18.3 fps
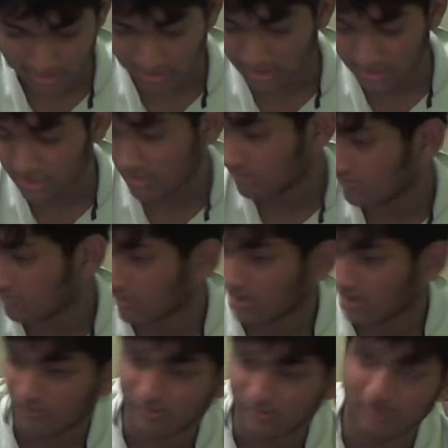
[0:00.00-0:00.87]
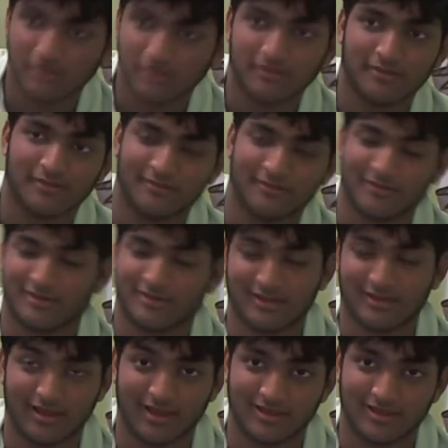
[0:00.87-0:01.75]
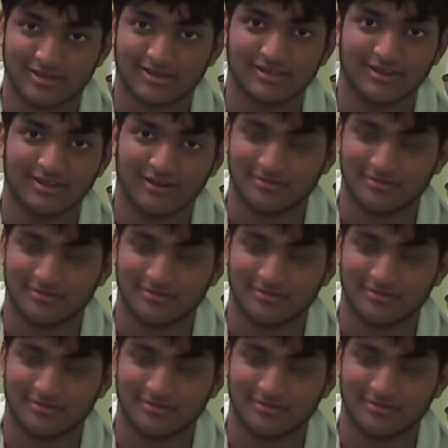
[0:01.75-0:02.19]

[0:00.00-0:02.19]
it, whatever, and we had to get off